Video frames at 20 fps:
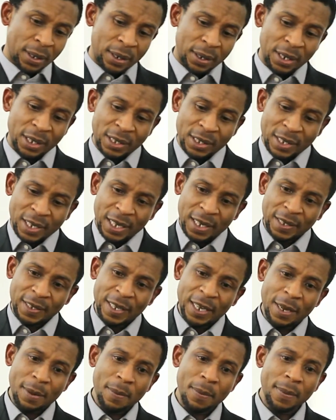the
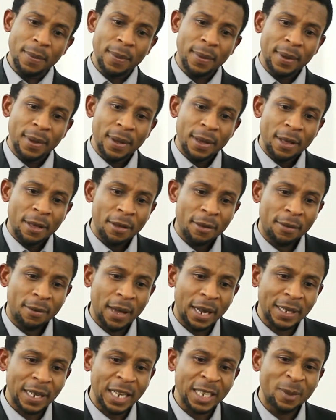schism
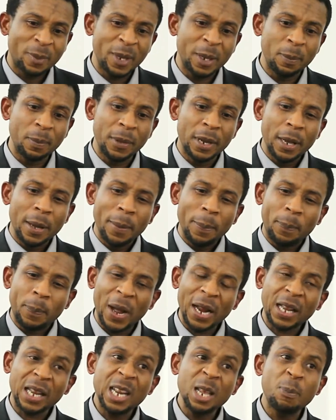that has been
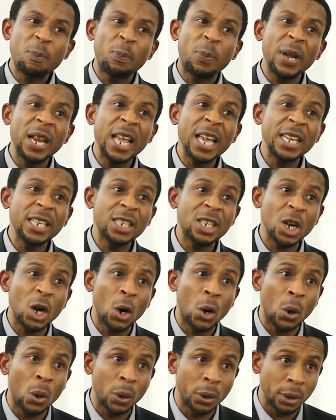partly played
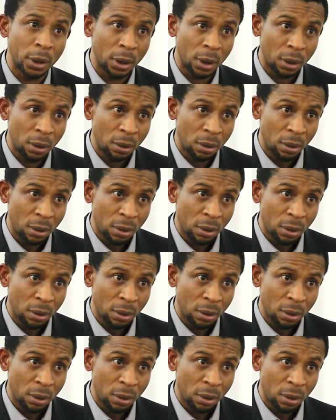on